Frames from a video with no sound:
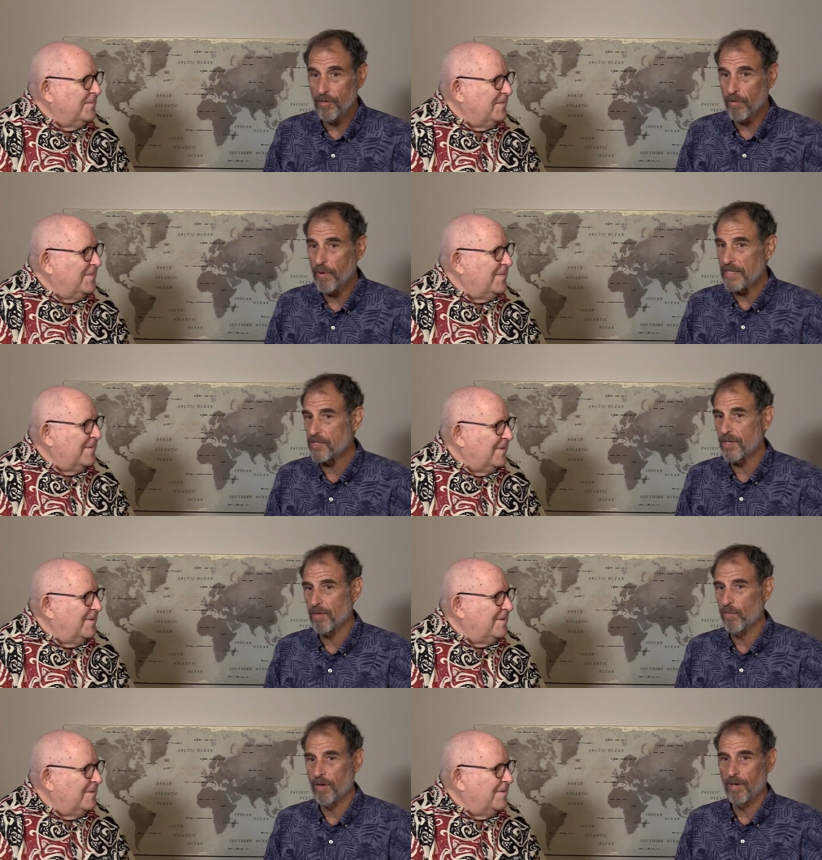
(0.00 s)
Speaker 1: rest of
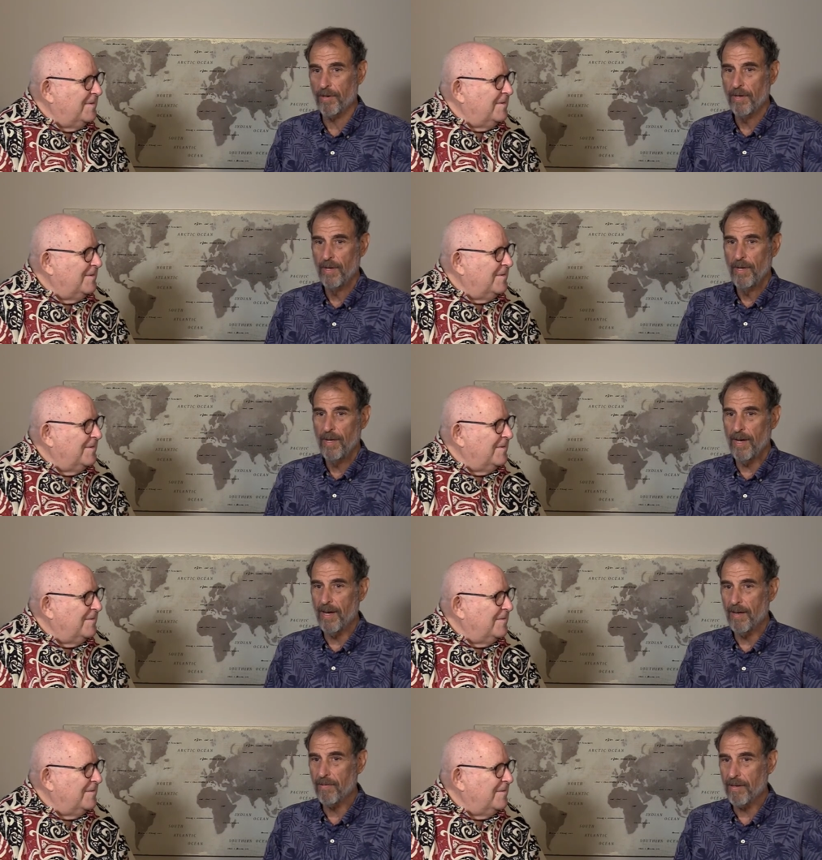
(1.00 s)
the world,
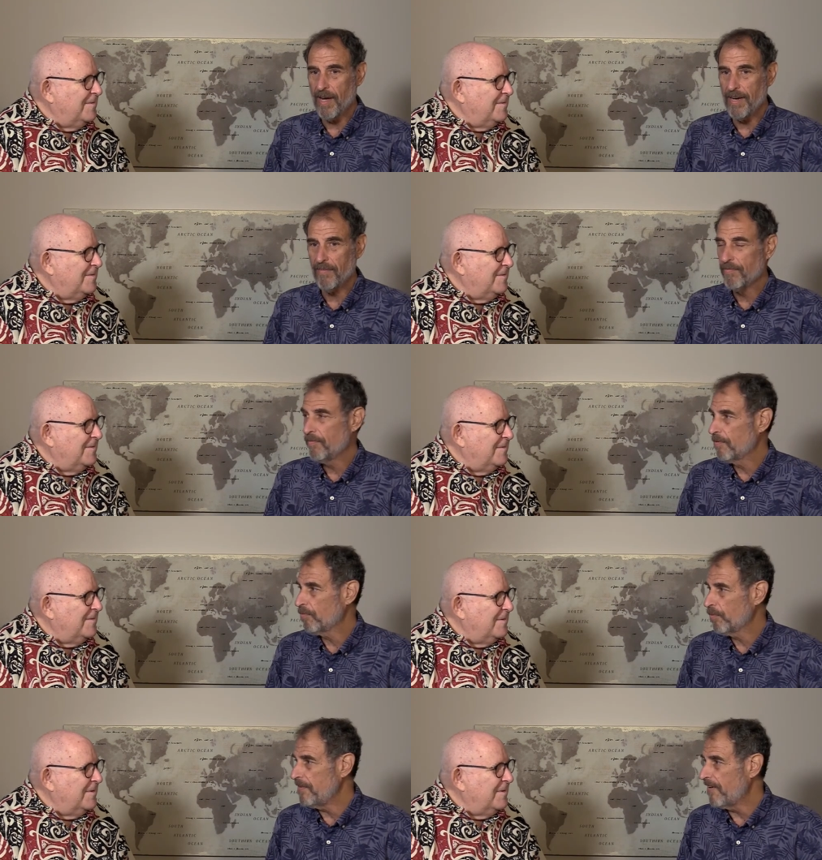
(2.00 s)
kind of
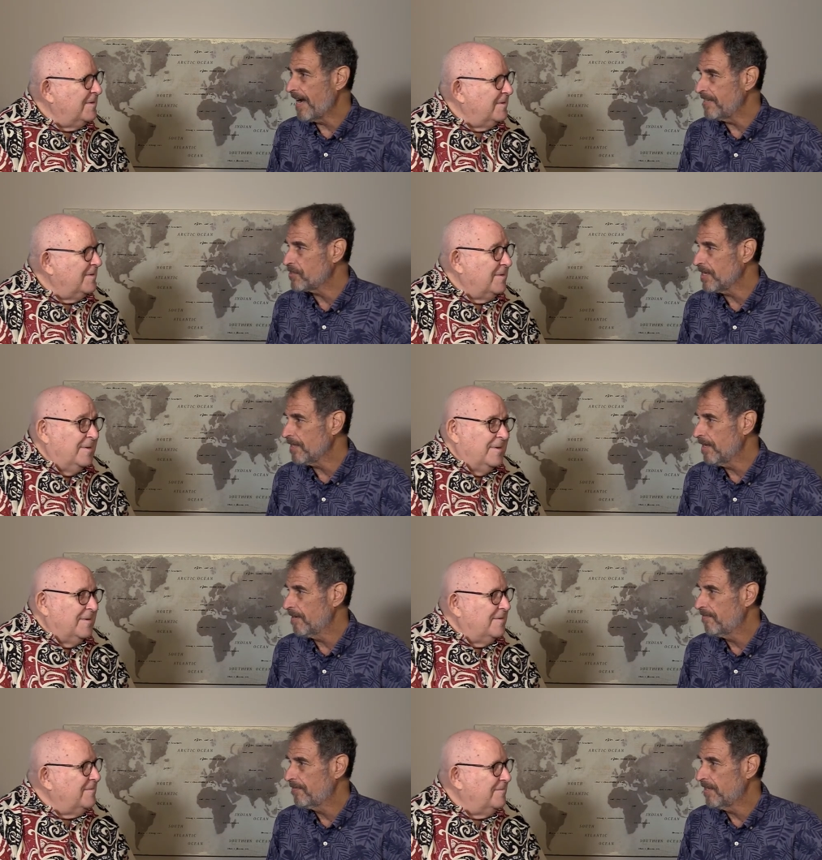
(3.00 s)
revising
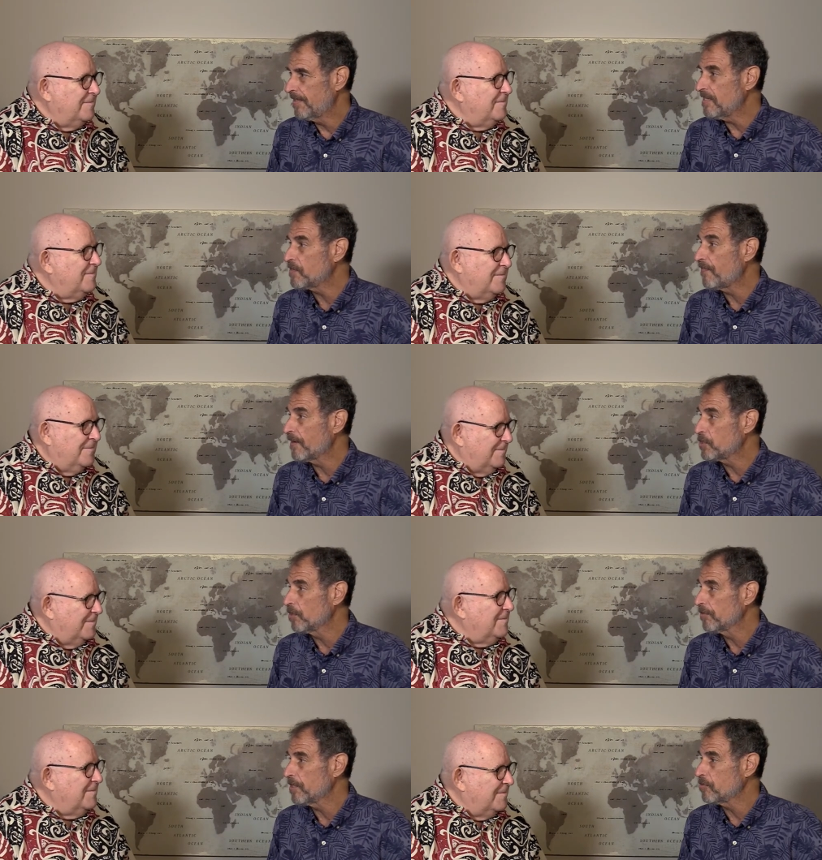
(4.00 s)
the
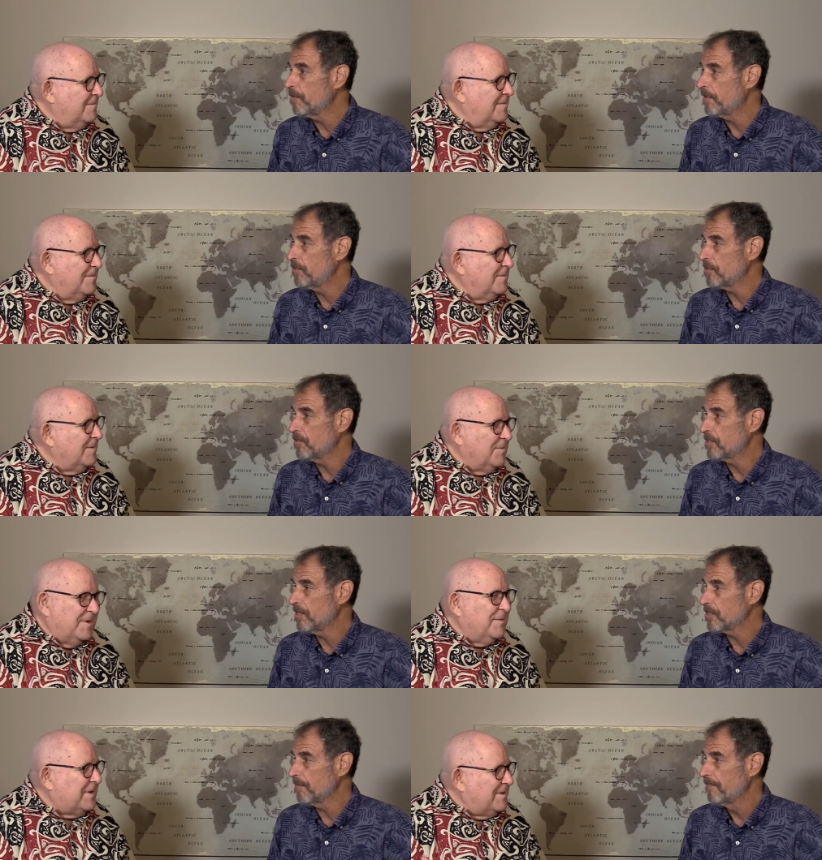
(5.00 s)
dysfunctional distribution
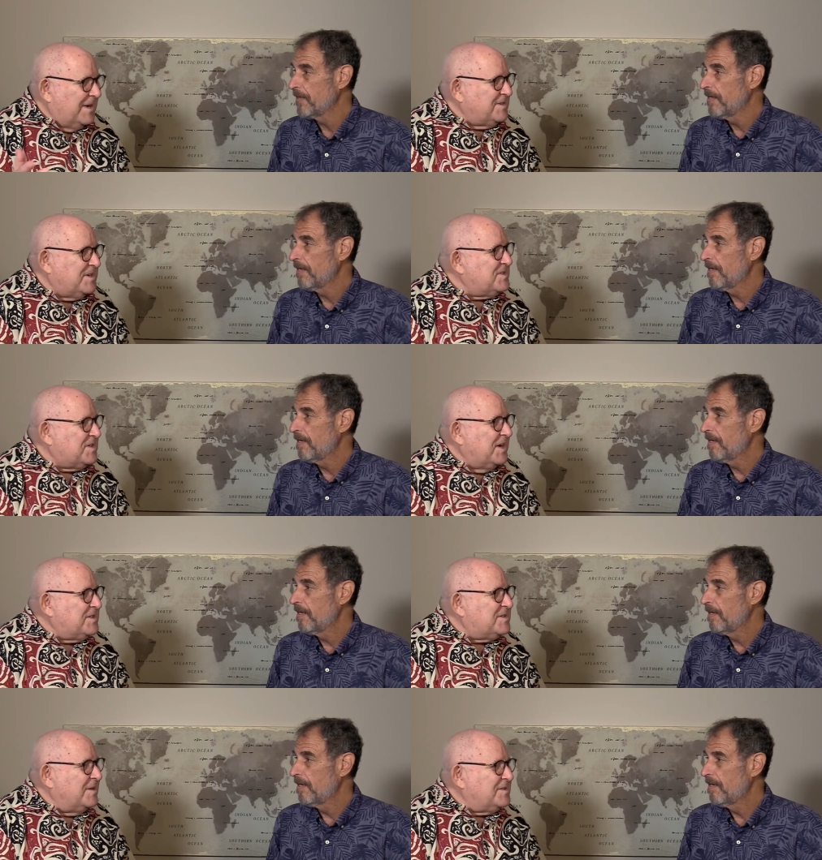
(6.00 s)
system.
Speaker 2: As they say,
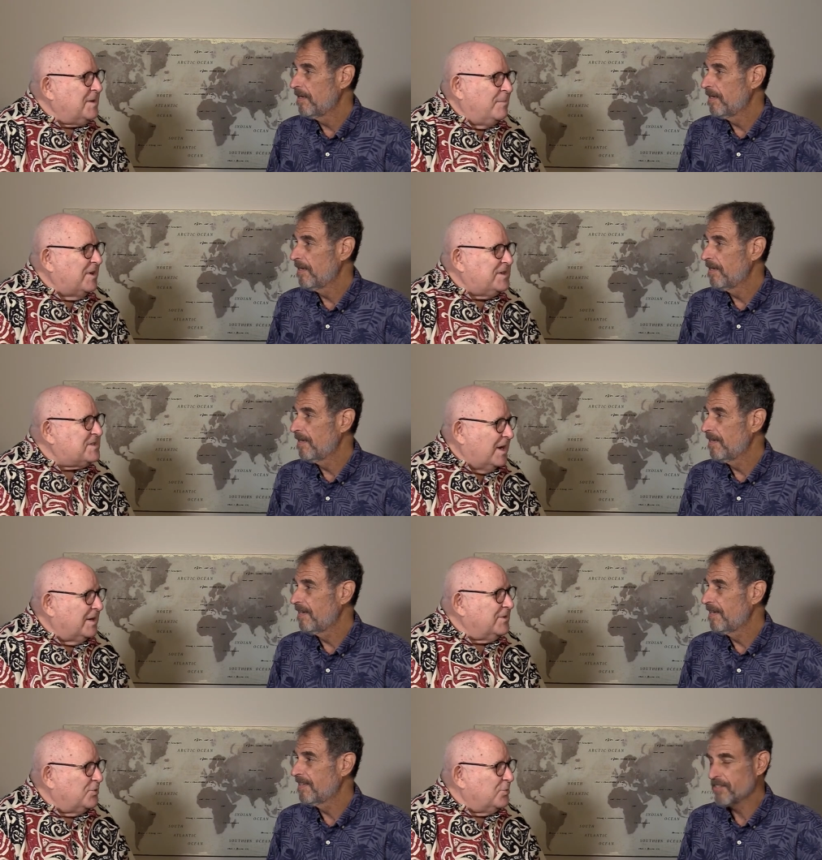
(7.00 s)
somebody's got
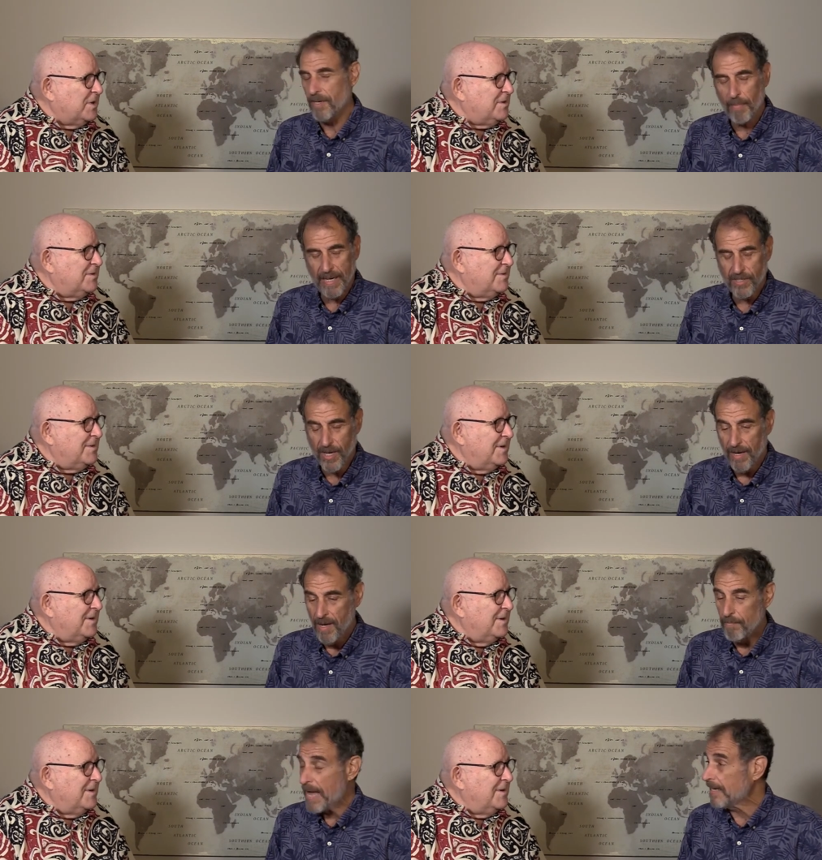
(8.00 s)
to do
Speaker 1: it. Somebody's got.
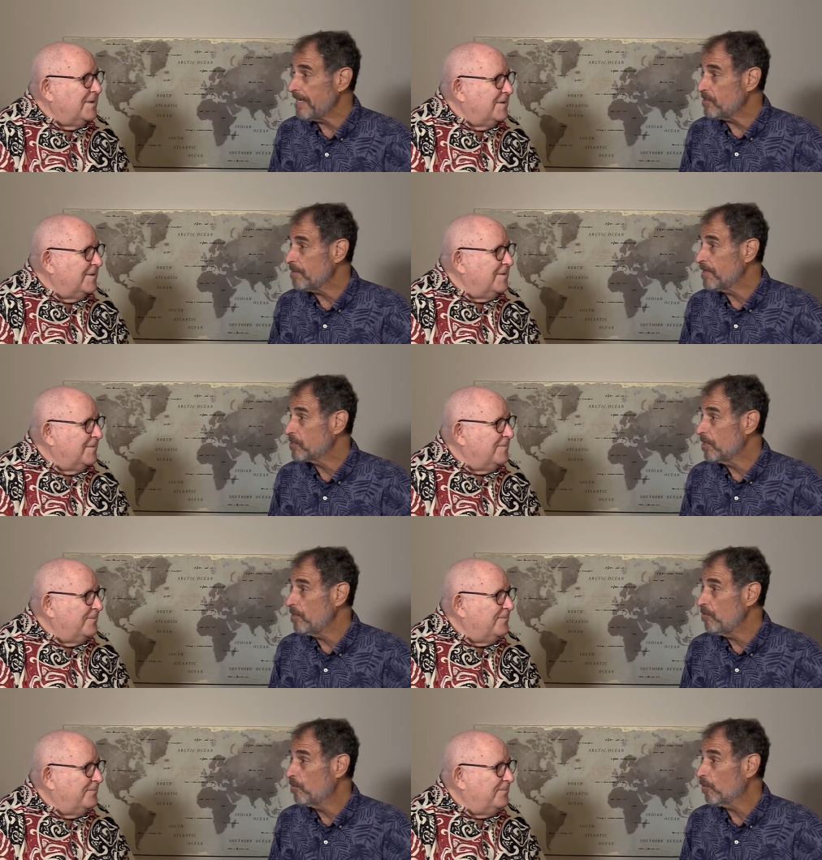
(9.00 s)
Magnesium is the
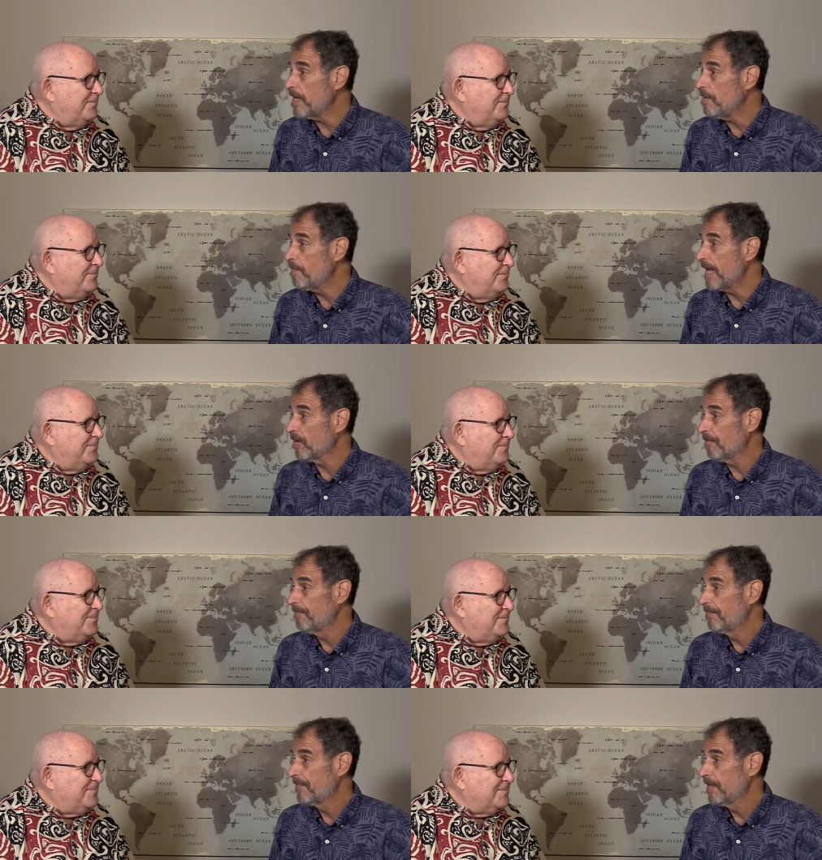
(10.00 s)
new green metal.
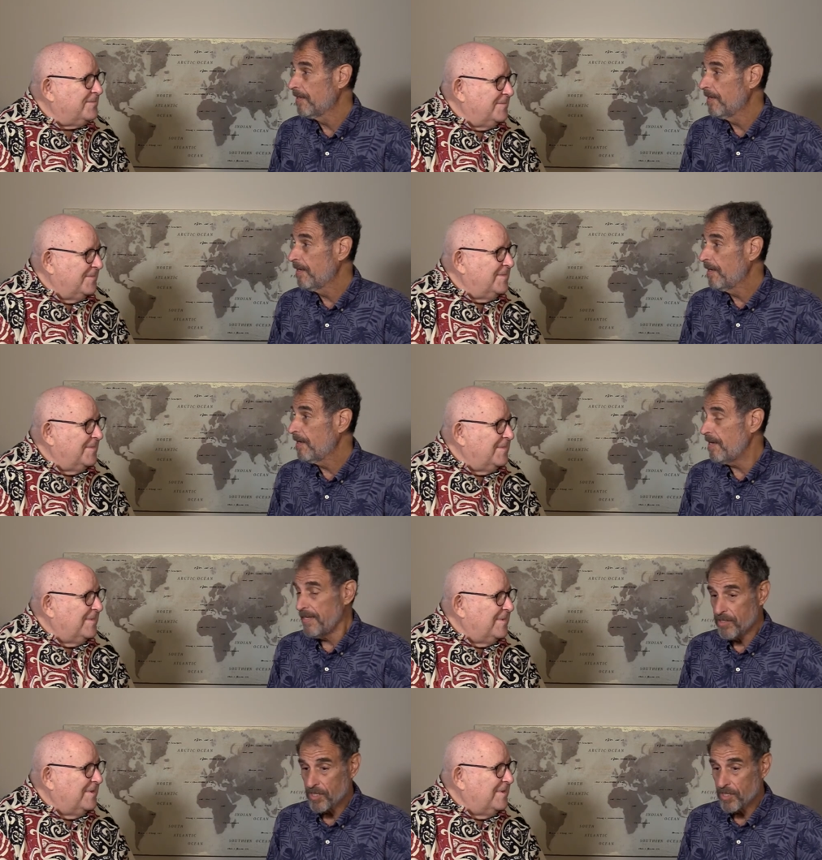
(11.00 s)
It's